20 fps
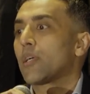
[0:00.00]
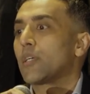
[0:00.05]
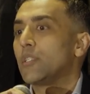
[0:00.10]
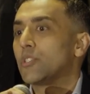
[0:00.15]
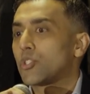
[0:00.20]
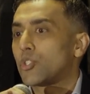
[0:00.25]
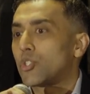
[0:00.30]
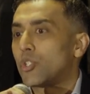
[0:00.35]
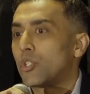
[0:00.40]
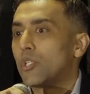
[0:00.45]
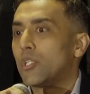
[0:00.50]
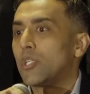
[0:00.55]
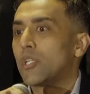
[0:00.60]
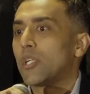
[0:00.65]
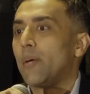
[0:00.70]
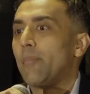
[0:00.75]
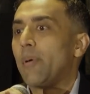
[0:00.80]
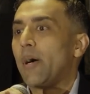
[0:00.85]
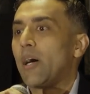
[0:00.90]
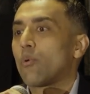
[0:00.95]
concerned
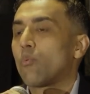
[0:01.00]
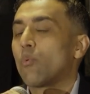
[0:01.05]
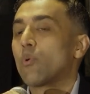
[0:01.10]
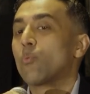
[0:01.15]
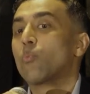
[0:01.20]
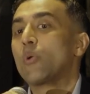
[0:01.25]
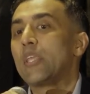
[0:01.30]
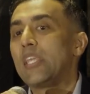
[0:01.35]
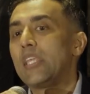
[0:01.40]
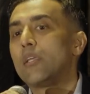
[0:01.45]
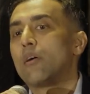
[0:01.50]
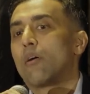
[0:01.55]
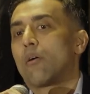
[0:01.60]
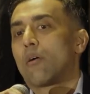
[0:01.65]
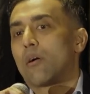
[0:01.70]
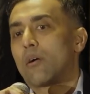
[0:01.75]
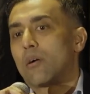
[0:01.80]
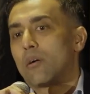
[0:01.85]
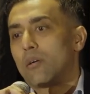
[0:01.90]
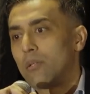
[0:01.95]
about when we
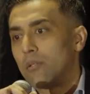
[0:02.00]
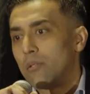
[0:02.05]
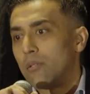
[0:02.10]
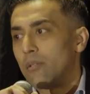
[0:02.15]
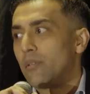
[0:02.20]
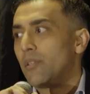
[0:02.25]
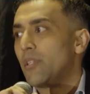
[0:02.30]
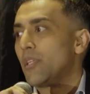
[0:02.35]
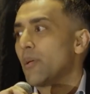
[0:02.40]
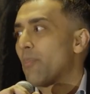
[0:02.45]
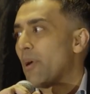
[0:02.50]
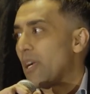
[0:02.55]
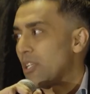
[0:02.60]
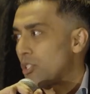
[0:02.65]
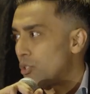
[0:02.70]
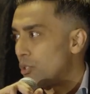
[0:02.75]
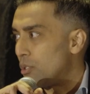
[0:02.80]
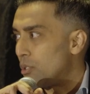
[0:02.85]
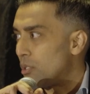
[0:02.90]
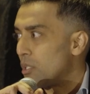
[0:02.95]
are the
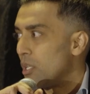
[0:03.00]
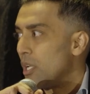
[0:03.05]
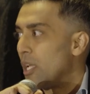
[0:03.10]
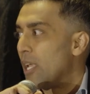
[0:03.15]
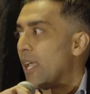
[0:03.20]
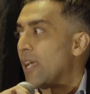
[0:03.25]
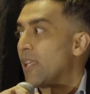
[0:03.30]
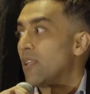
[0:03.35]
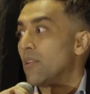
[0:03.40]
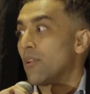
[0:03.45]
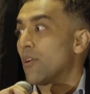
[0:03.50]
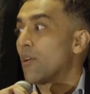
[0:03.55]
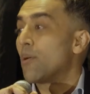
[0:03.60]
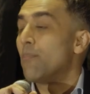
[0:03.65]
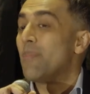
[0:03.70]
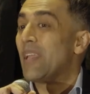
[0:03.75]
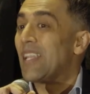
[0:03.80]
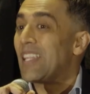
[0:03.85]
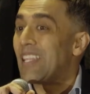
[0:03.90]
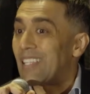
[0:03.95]
oppressors, and there are
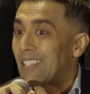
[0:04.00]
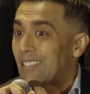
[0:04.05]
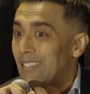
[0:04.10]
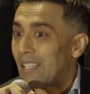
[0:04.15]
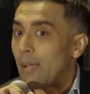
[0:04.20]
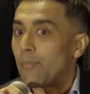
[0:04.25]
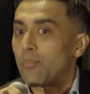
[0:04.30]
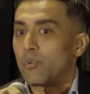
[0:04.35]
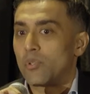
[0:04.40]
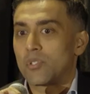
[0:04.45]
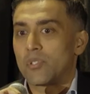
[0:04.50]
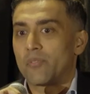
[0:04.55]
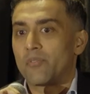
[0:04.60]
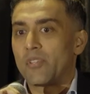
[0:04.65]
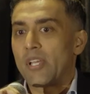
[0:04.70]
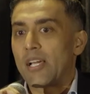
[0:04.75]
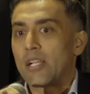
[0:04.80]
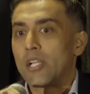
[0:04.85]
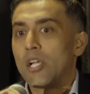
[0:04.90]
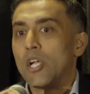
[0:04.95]
many examples of
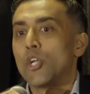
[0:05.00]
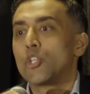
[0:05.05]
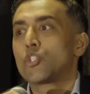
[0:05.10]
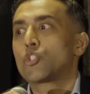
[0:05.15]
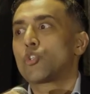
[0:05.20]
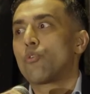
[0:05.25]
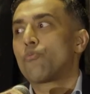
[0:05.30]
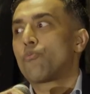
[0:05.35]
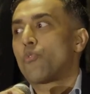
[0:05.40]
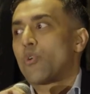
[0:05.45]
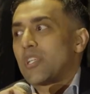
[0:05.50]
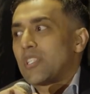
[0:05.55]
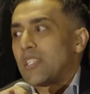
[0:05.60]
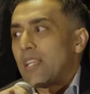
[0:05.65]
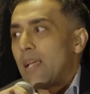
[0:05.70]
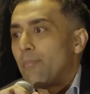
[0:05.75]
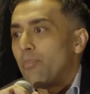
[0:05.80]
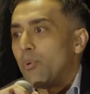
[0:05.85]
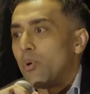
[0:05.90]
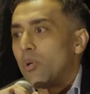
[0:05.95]
that. So, for
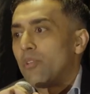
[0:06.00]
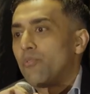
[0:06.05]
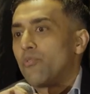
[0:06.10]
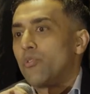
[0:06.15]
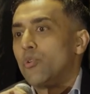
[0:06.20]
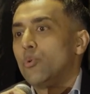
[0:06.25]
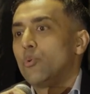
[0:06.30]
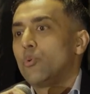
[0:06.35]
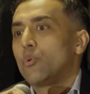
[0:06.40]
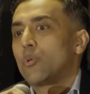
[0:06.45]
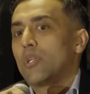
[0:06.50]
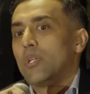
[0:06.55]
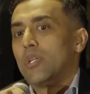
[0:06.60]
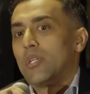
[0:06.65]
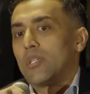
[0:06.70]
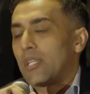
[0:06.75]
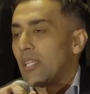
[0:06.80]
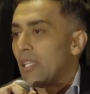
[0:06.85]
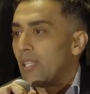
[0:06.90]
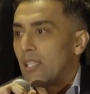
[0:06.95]
example, if you
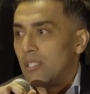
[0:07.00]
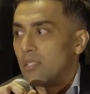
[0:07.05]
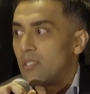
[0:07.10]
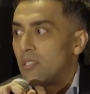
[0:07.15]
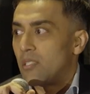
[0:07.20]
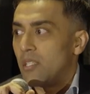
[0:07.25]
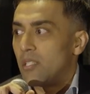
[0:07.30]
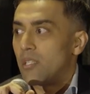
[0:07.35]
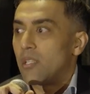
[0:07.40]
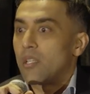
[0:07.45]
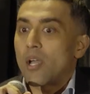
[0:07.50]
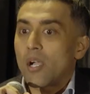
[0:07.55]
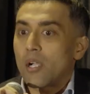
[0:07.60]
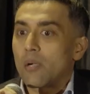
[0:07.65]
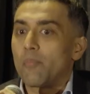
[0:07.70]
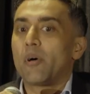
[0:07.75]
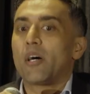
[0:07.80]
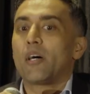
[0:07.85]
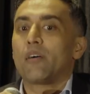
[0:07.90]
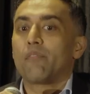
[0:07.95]
can see the
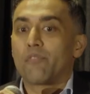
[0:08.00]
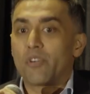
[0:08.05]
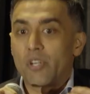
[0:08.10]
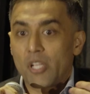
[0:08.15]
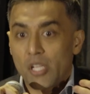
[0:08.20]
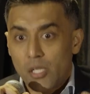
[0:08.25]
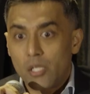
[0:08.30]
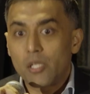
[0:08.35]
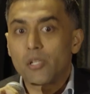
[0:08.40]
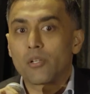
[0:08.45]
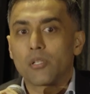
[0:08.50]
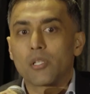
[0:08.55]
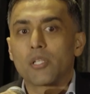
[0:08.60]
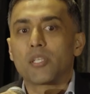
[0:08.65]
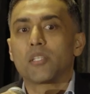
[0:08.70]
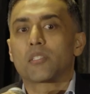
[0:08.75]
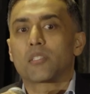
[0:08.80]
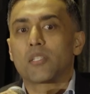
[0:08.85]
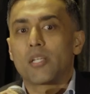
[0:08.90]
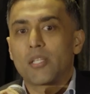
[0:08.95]
Nakba very clearly
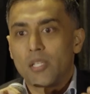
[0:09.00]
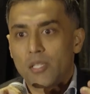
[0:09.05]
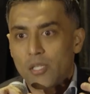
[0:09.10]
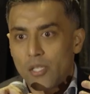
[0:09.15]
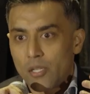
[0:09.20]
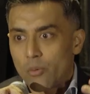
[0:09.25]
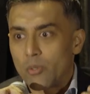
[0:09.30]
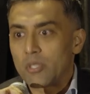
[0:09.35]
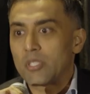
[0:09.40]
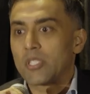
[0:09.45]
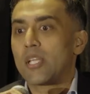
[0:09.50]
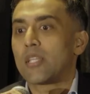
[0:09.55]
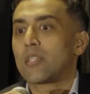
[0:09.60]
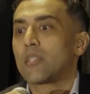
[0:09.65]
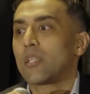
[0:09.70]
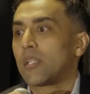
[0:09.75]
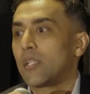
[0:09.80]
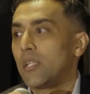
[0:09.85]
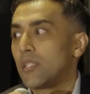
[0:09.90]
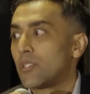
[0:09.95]
and say that there was an
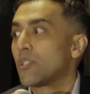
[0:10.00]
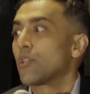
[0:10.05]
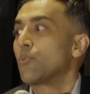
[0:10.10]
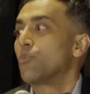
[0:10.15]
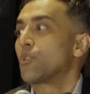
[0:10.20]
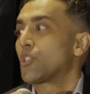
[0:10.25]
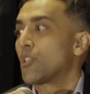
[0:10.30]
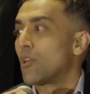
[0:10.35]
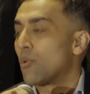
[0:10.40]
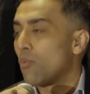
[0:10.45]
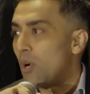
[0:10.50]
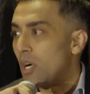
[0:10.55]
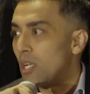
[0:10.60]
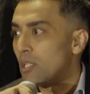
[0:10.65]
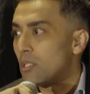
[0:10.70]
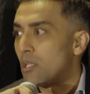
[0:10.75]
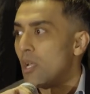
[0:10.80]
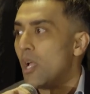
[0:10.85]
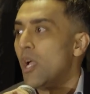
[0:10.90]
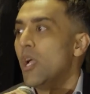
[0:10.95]
ethnic cleansing, which there
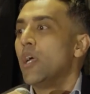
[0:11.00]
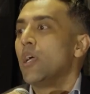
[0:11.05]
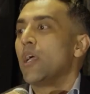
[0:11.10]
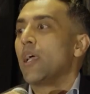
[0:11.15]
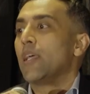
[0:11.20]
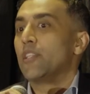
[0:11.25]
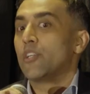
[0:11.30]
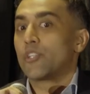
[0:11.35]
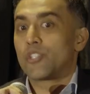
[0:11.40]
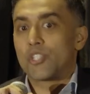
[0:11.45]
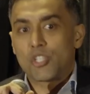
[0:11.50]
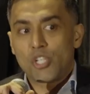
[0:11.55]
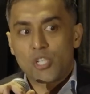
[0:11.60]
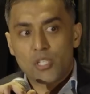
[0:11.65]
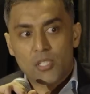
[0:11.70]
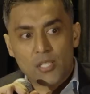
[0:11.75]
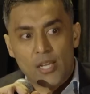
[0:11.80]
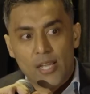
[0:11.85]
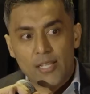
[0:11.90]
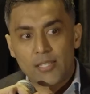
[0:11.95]
was, and there's a
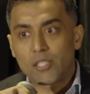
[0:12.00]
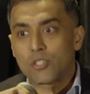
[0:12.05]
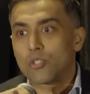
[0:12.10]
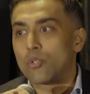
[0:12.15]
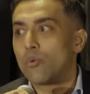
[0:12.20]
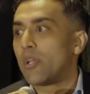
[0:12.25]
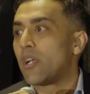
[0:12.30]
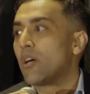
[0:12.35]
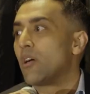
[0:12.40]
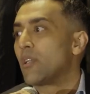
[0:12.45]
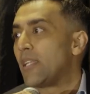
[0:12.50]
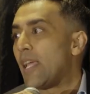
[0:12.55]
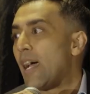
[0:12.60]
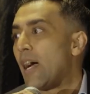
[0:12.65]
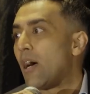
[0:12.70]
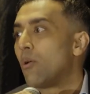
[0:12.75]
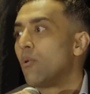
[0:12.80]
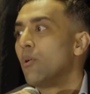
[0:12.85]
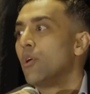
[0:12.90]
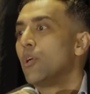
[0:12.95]
genocide that's going on
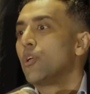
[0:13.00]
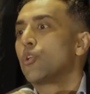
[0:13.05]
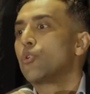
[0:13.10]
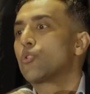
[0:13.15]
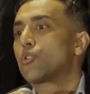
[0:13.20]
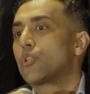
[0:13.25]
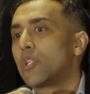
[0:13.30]
now, you